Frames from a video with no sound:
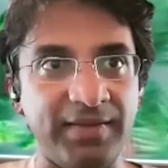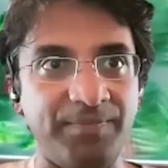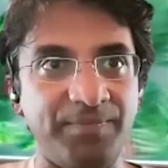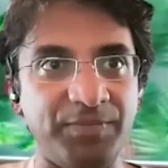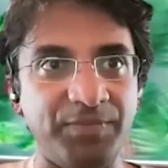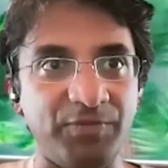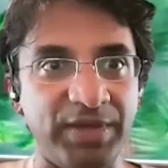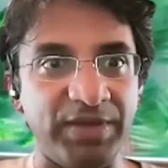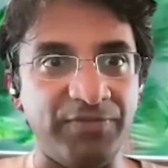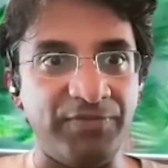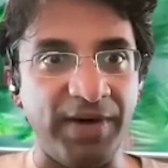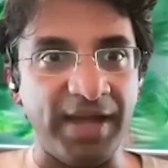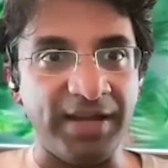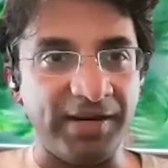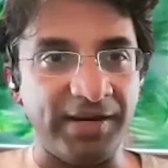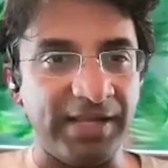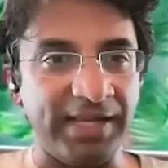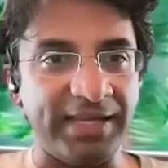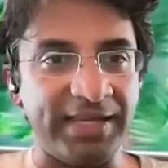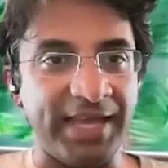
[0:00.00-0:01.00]
we
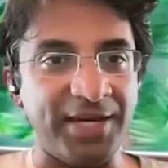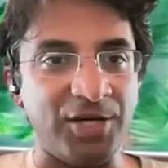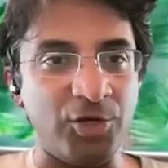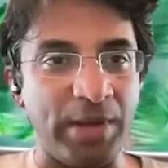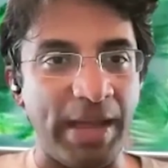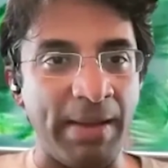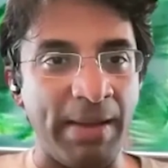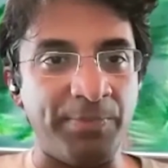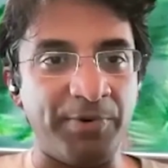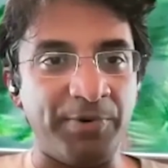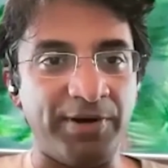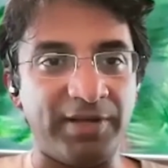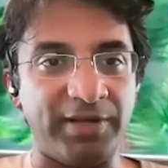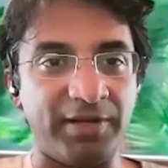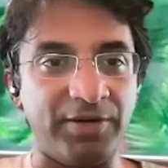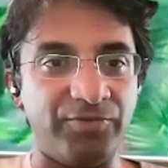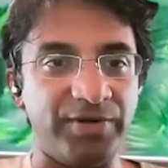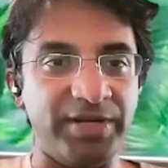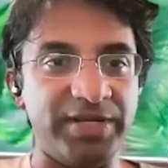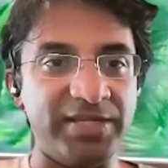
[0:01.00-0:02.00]
finally can do empirical
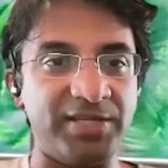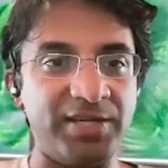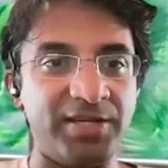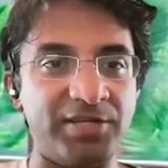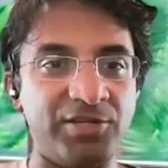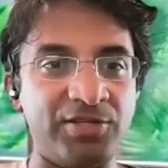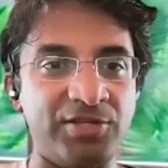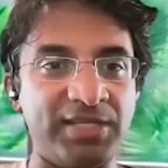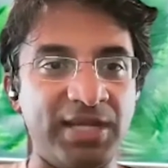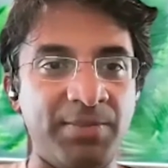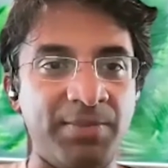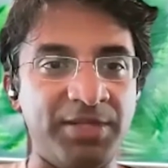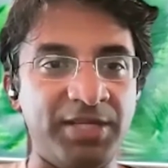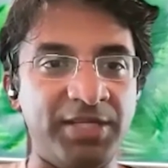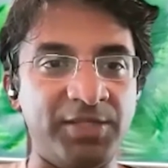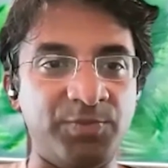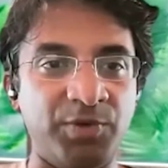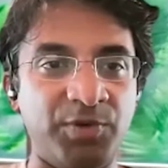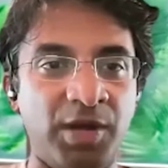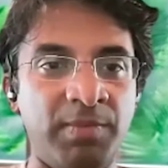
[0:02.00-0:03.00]
research on some of these
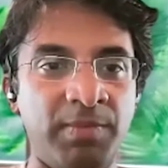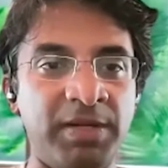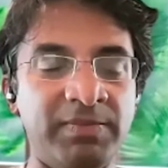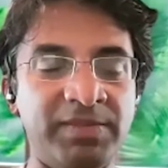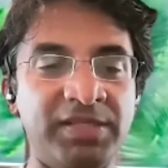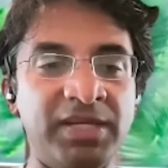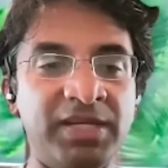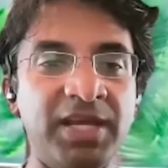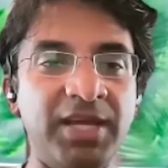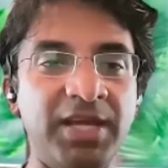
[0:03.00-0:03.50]
problems,